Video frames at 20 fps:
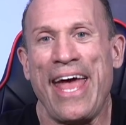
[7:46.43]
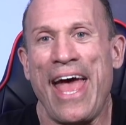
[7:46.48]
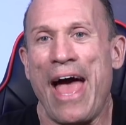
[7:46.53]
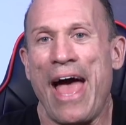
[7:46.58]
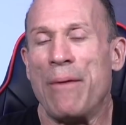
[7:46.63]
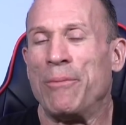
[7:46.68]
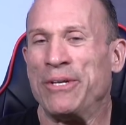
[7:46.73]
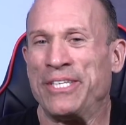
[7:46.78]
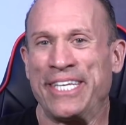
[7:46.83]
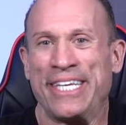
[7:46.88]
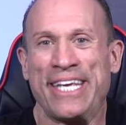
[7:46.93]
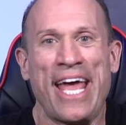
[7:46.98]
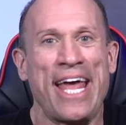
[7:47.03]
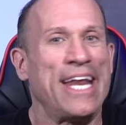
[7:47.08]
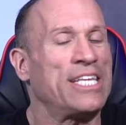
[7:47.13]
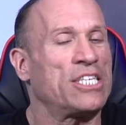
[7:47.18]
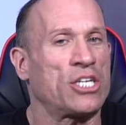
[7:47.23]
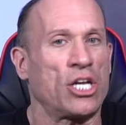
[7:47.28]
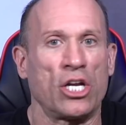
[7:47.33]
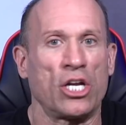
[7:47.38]
And once again,
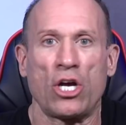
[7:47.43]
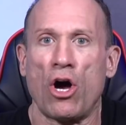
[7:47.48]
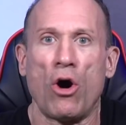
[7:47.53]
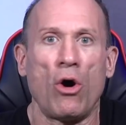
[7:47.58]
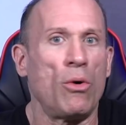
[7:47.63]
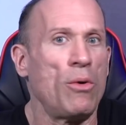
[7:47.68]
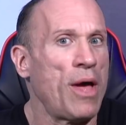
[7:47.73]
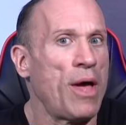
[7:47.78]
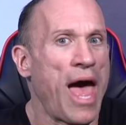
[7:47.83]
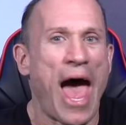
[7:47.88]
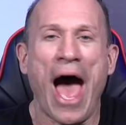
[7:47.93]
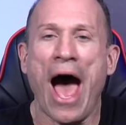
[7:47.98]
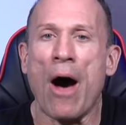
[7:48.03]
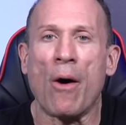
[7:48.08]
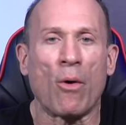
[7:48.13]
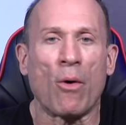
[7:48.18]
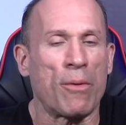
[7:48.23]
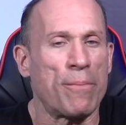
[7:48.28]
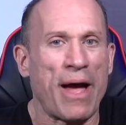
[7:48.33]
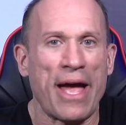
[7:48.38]
it's gonna go
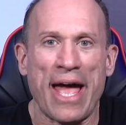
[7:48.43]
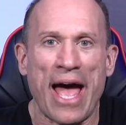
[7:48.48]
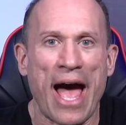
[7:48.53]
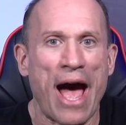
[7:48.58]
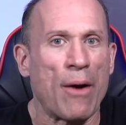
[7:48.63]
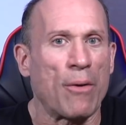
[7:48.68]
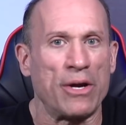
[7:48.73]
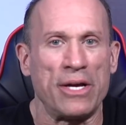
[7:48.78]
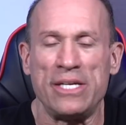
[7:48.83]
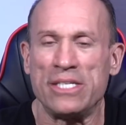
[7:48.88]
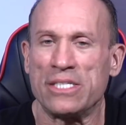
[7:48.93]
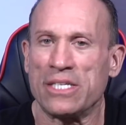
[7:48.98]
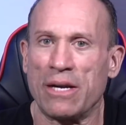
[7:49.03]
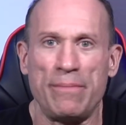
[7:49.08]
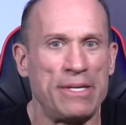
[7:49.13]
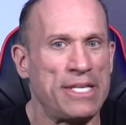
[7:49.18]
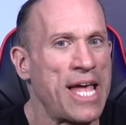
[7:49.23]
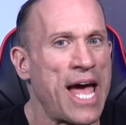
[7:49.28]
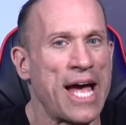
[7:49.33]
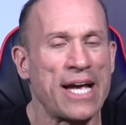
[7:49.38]
hour by hour. He's gonna
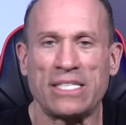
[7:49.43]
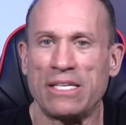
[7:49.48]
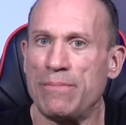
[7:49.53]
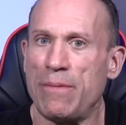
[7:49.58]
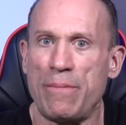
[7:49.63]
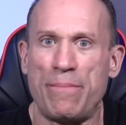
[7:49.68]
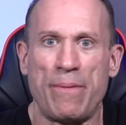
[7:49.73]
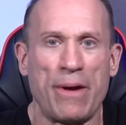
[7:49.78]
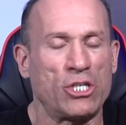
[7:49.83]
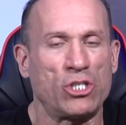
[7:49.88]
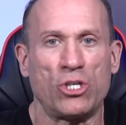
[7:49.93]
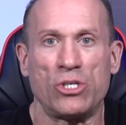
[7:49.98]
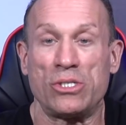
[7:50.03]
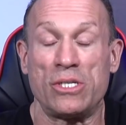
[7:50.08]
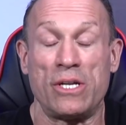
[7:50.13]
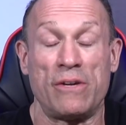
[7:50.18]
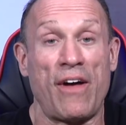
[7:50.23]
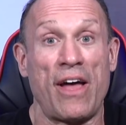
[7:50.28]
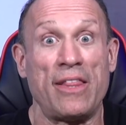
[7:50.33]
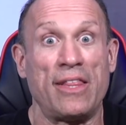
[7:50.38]
be texting me pictures,
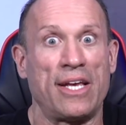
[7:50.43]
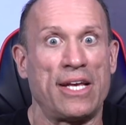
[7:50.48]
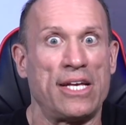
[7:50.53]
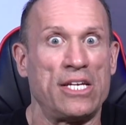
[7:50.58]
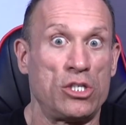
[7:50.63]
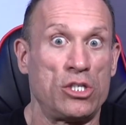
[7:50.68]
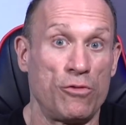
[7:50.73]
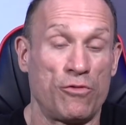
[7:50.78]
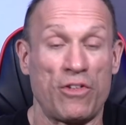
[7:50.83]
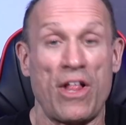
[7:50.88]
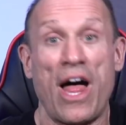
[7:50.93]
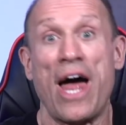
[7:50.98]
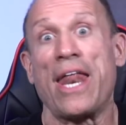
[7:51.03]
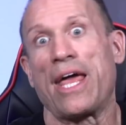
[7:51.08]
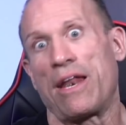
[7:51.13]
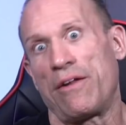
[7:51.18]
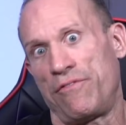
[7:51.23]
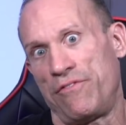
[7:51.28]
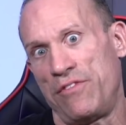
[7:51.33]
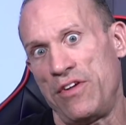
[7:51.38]
and if I think he's too flat, I
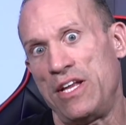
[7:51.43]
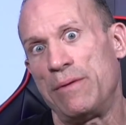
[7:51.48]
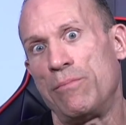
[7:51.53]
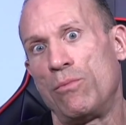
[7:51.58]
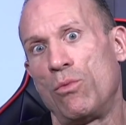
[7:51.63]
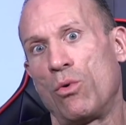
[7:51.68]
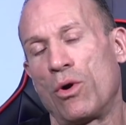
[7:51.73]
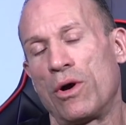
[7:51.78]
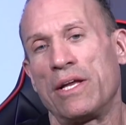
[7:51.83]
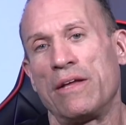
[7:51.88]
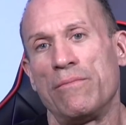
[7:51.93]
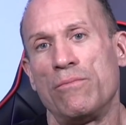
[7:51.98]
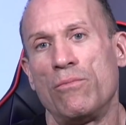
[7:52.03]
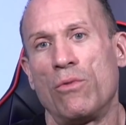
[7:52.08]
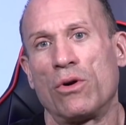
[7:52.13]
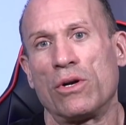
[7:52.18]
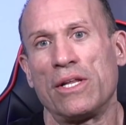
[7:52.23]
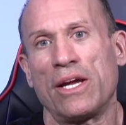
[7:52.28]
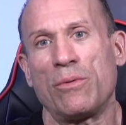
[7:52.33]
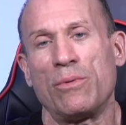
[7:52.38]
gotta feed him more and give him
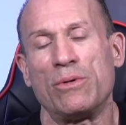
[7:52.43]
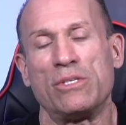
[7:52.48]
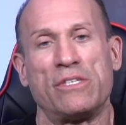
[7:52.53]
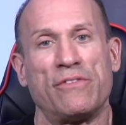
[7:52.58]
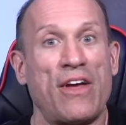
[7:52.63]
more liquids.